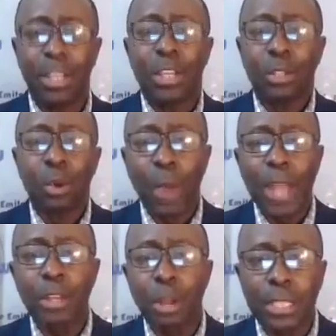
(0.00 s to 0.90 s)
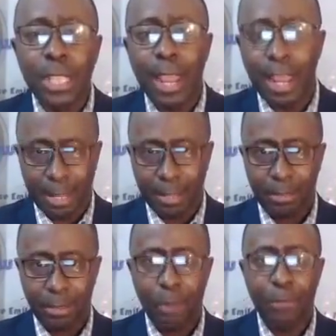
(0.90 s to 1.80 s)
So when your day
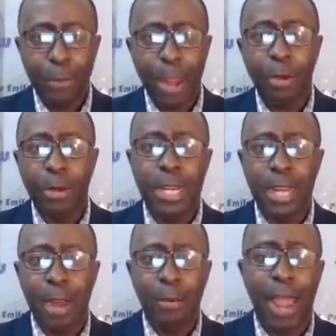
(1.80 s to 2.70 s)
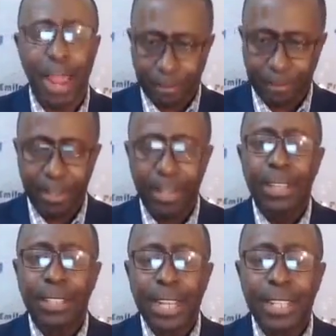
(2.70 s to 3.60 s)
of reckoning arrived,
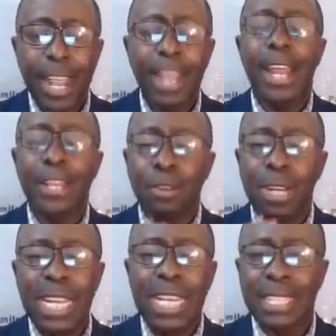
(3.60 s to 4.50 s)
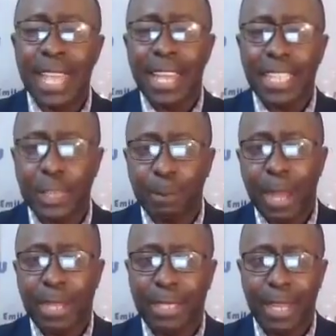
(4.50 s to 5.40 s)
the day that you least
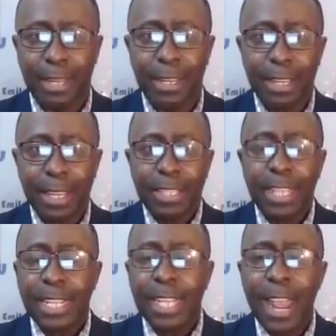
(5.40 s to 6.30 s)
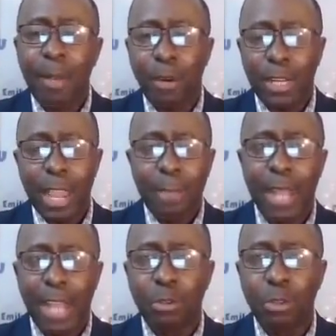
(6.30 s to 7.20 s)
expected, the day came
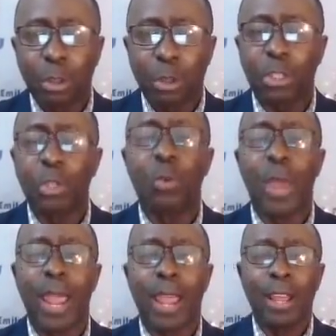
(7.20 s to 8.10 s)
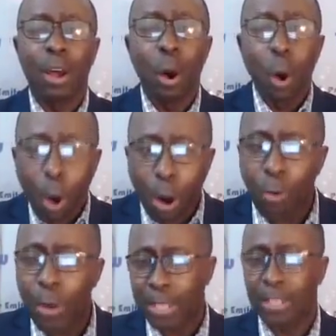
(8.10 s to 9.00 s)
that you thought you were
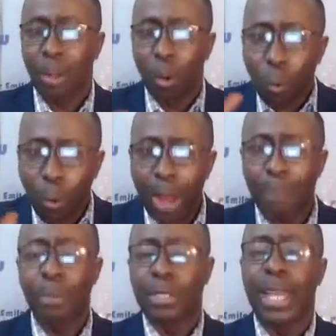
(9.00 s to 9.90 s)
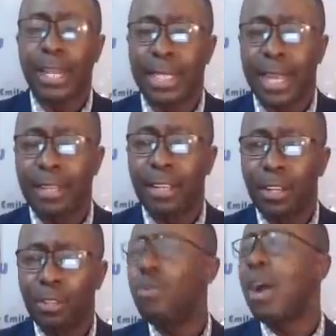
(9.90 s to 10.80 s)
always well protected,
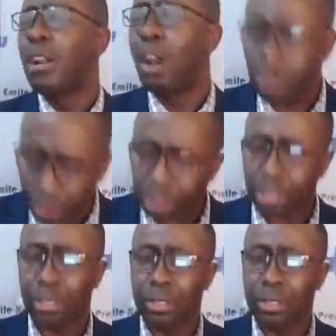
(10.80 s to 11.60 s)
you are lost.